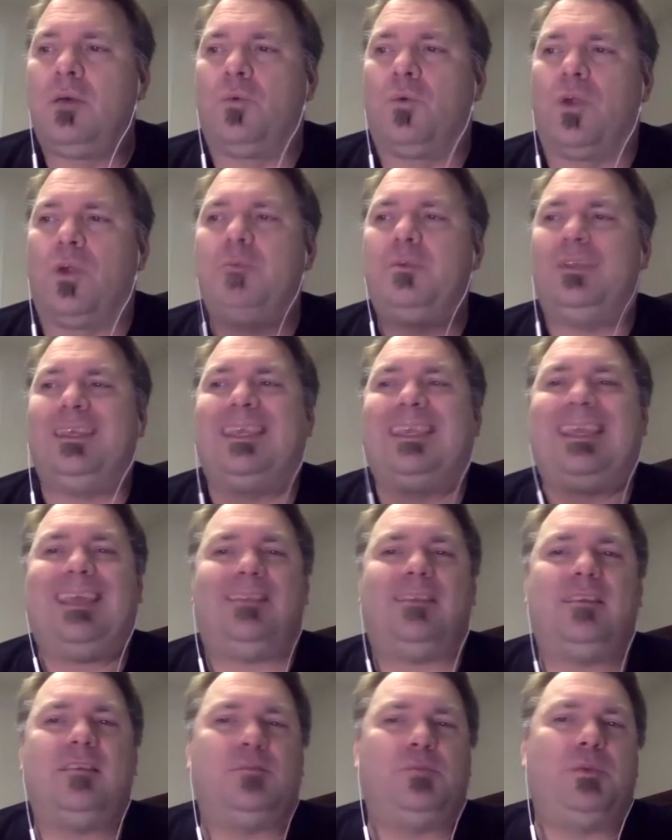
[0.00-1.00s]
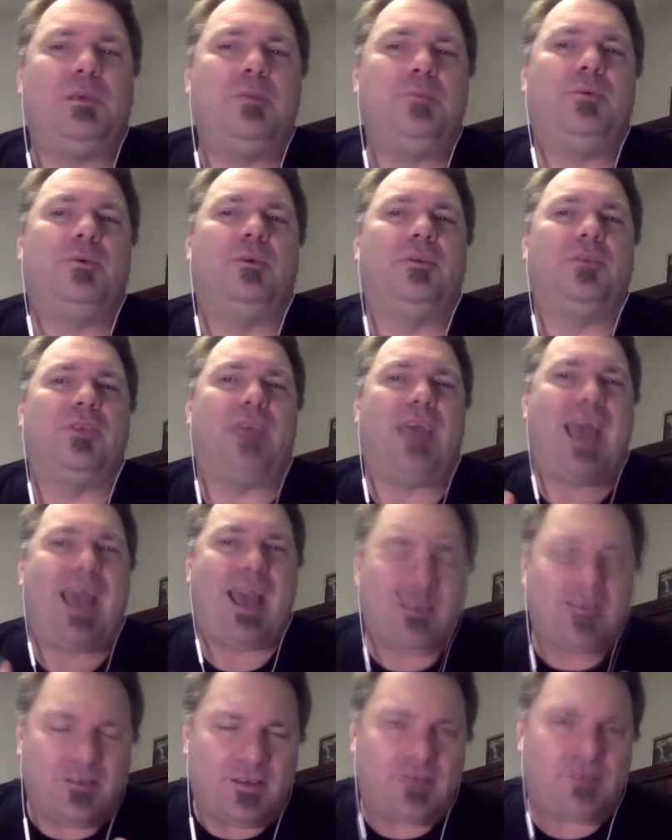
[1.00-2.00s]
we're able to get these people
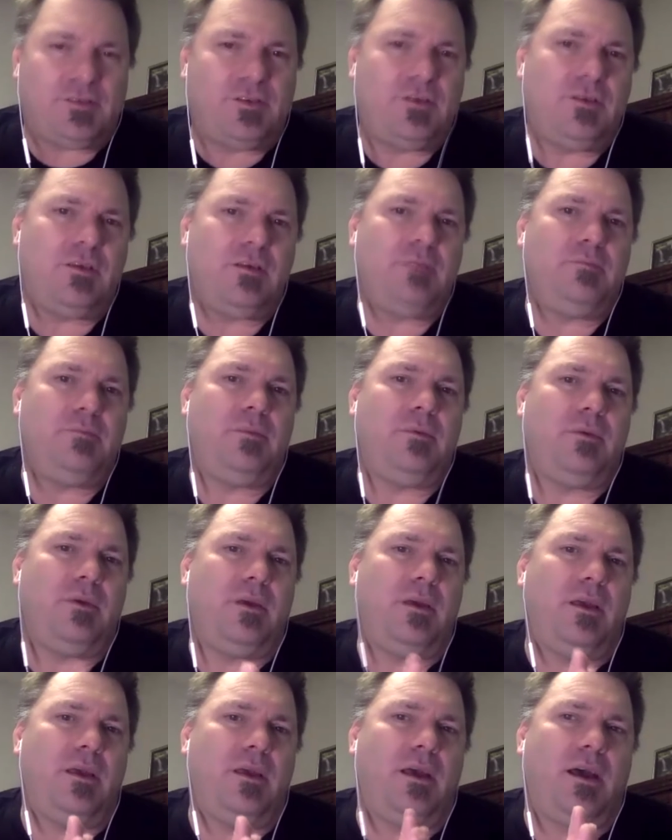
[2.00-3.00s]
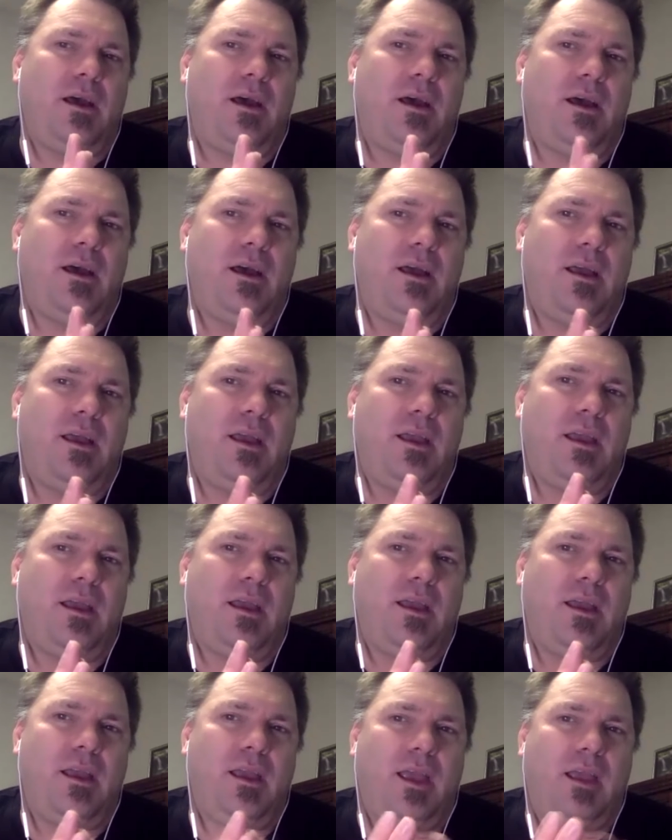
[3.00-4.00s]
access to them
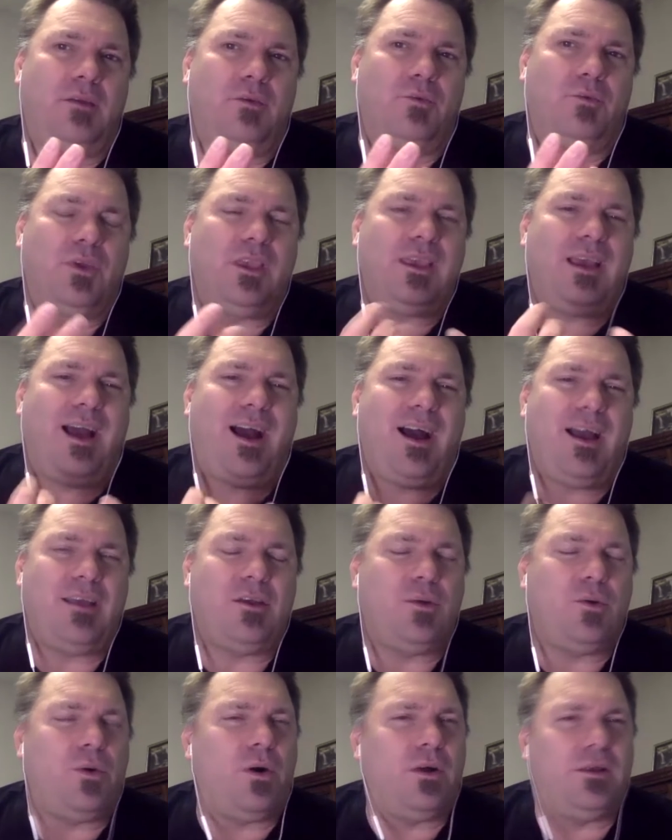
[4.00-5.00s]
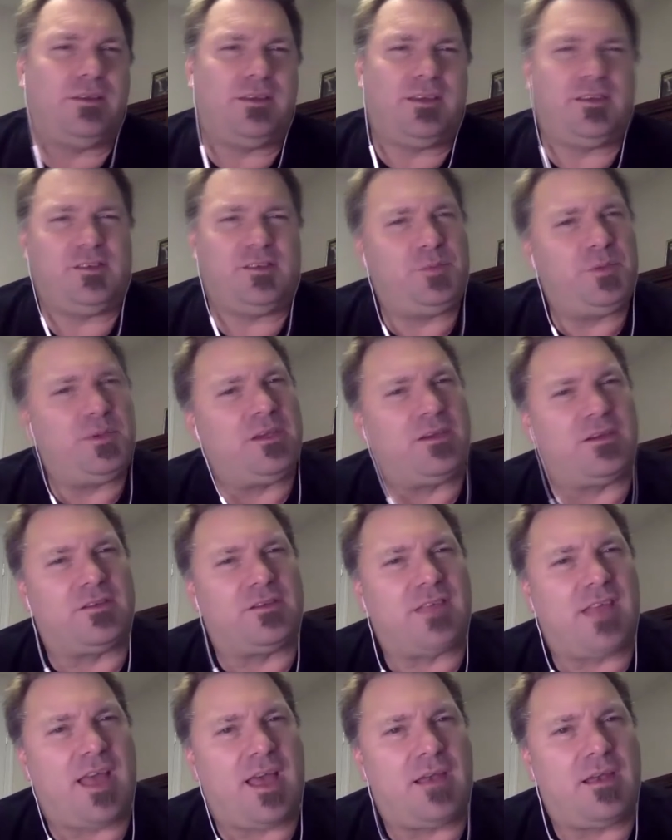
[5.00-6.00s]
and really high quality
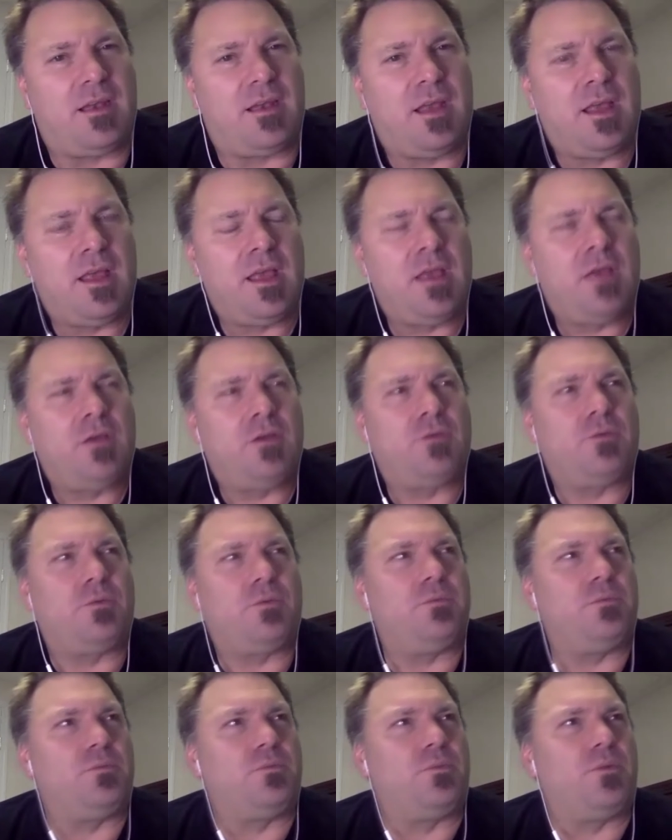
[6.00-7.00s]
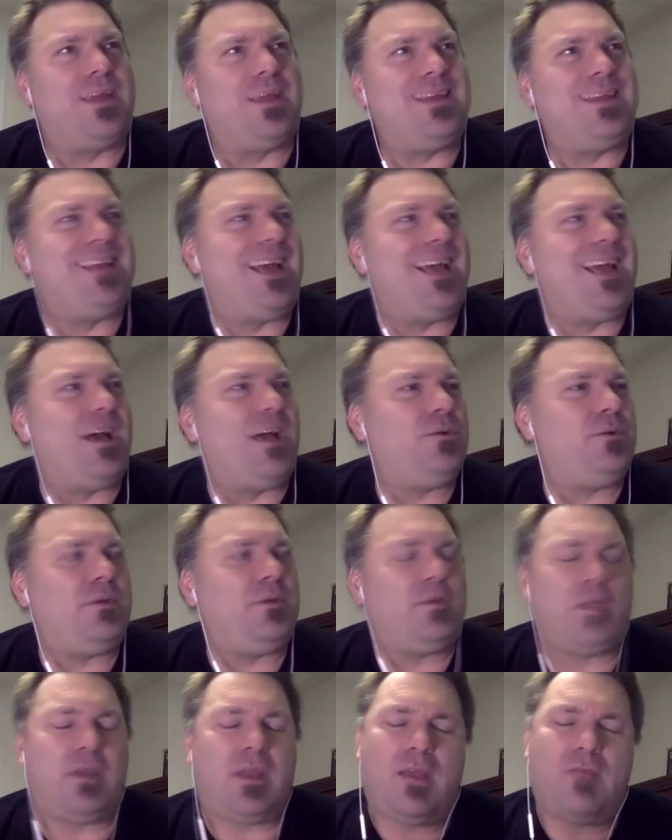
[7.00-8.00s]
speakers that right now
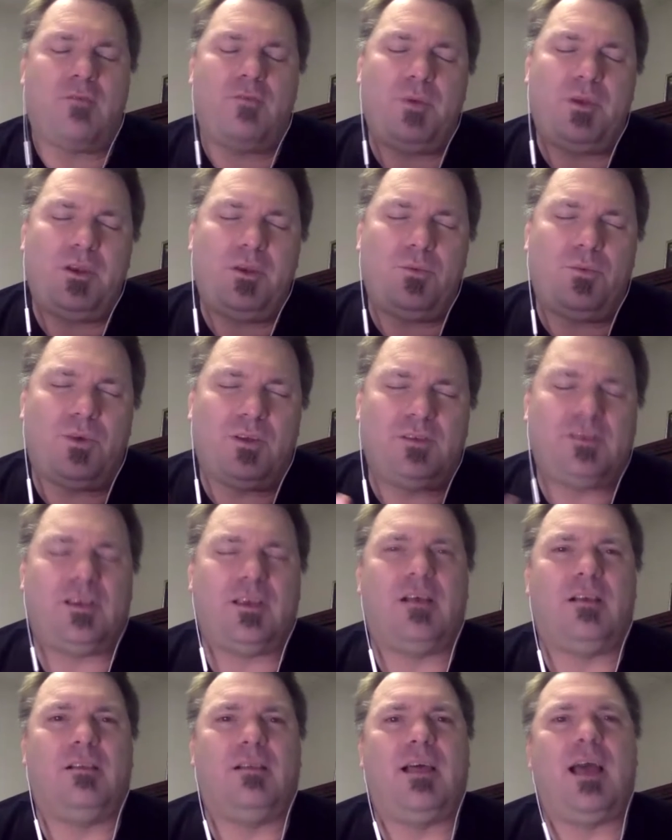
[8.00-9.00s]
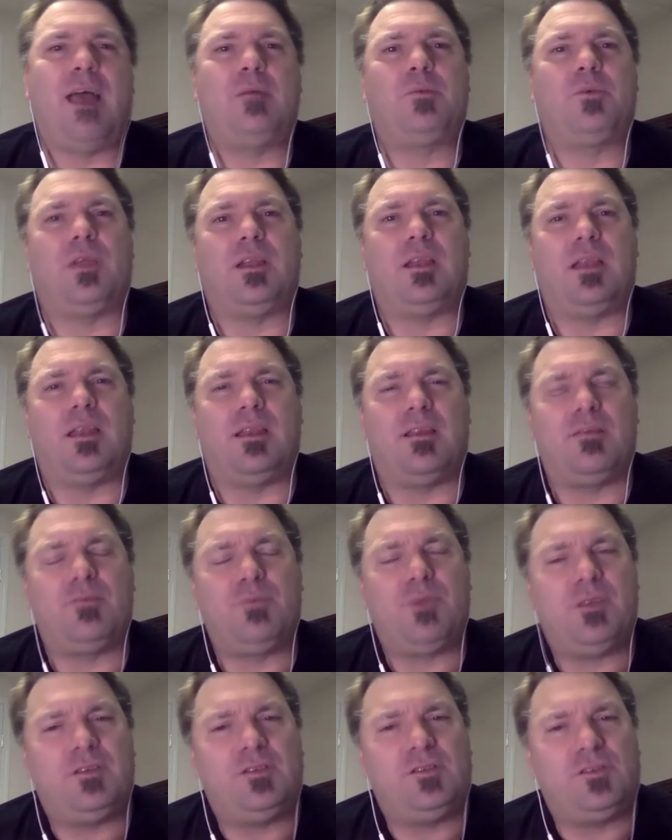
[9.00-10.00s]
everybody wants to collaborate and
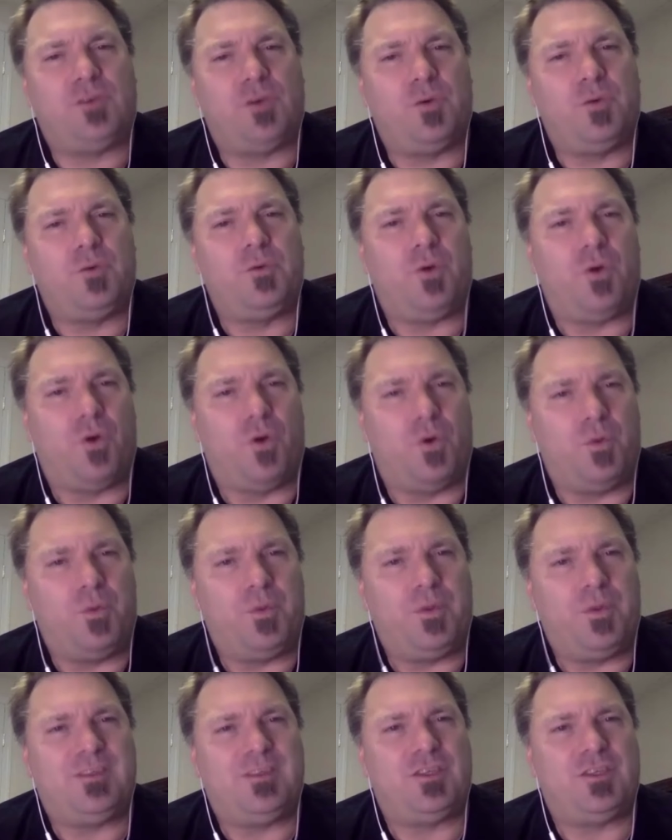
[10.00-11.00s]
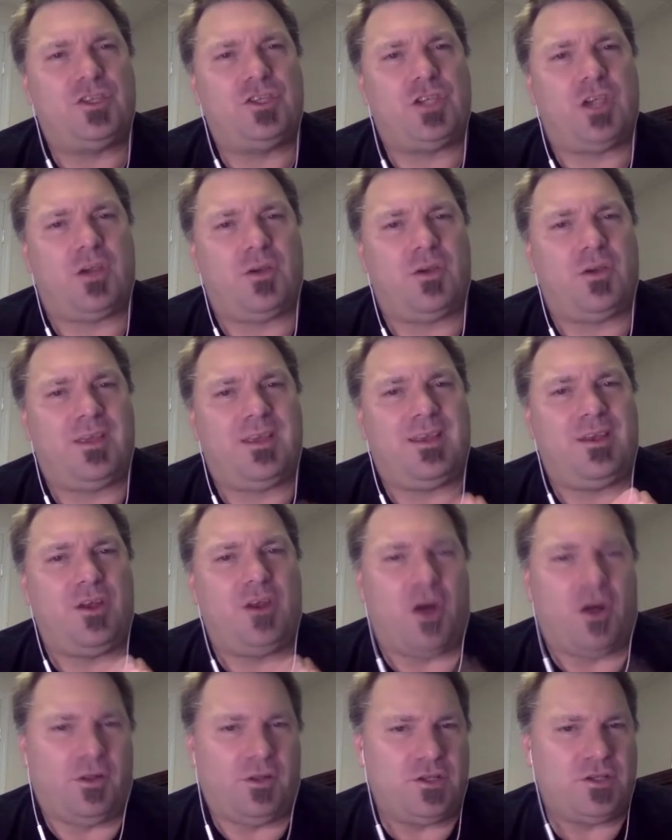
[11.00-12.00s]
everybody's so open to sharing
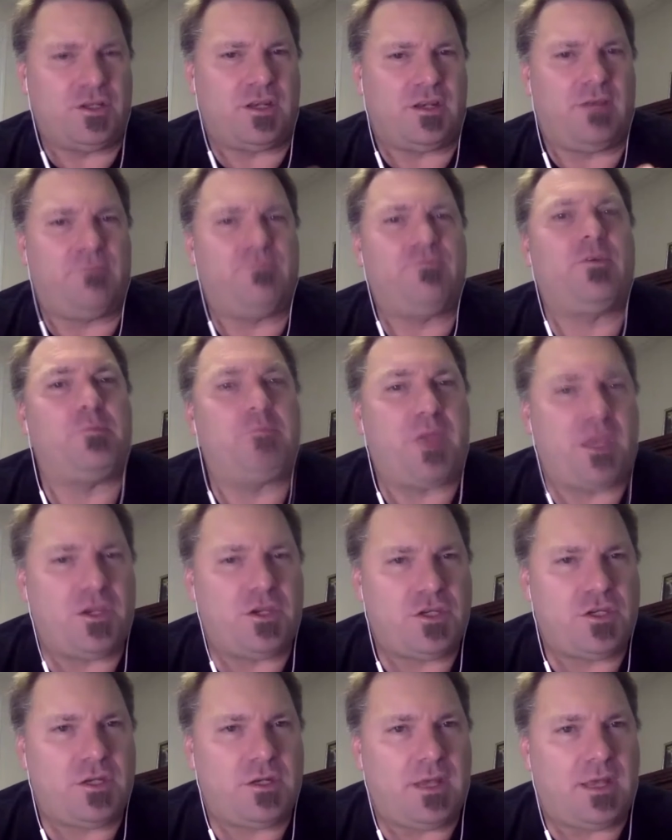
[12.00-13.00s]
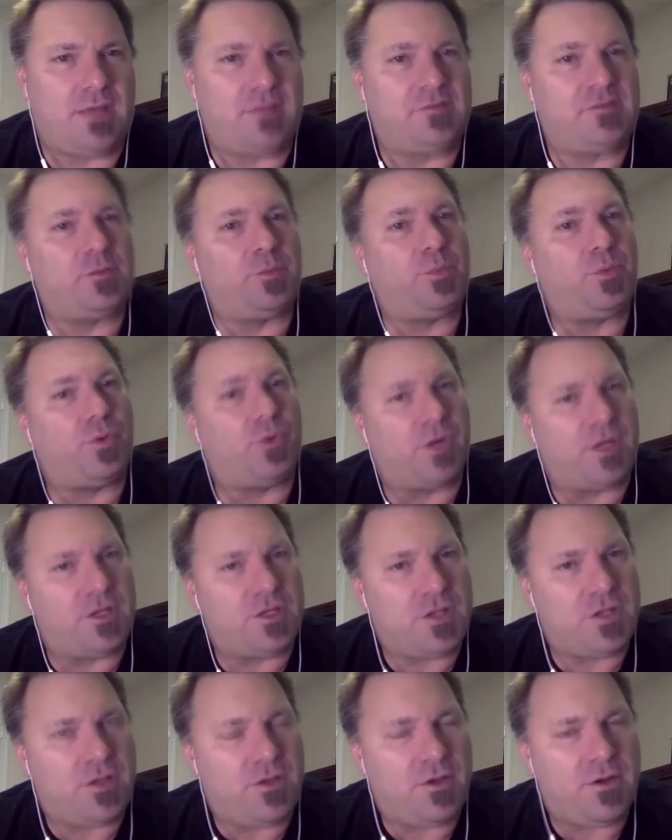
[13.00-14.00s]
knowledge and information and support
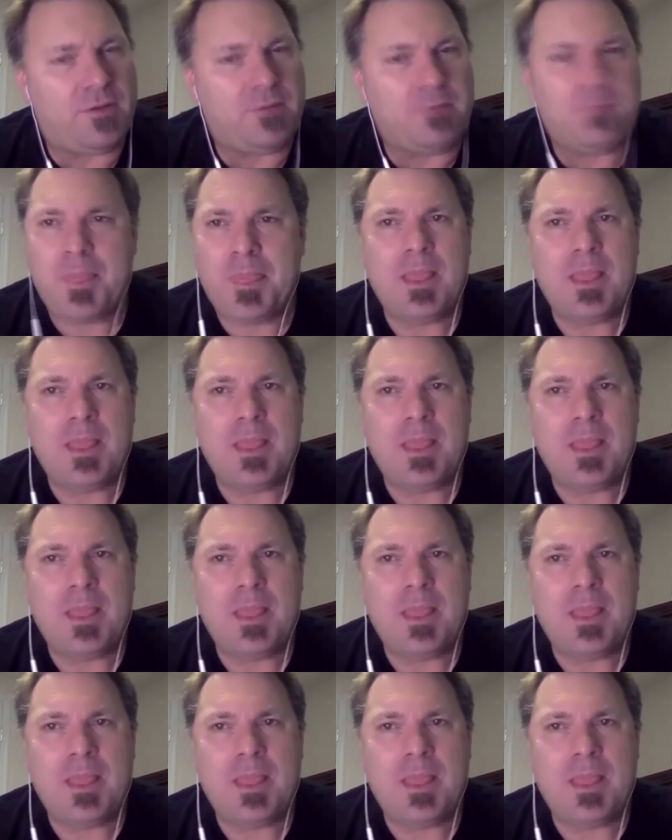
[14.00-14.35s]
each other.